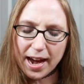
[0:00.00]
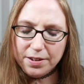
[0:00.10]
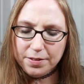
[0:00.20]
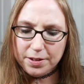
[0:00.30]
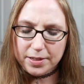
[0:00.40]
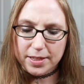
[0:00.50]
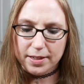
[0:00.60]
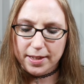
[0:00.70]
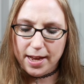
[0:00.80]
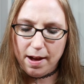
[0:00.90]
I I don't know
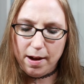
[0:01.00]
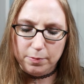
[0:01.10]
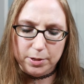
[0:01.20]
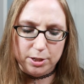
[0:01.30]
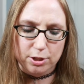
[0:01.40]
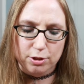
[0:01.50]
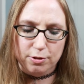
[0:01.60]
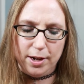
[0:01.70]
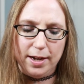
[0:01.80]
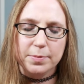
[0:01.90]
exactly how I would
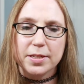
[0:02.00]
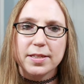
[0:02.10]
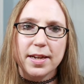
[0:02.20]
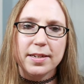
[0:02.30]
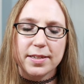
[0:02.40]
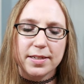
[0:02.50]
describe the scent.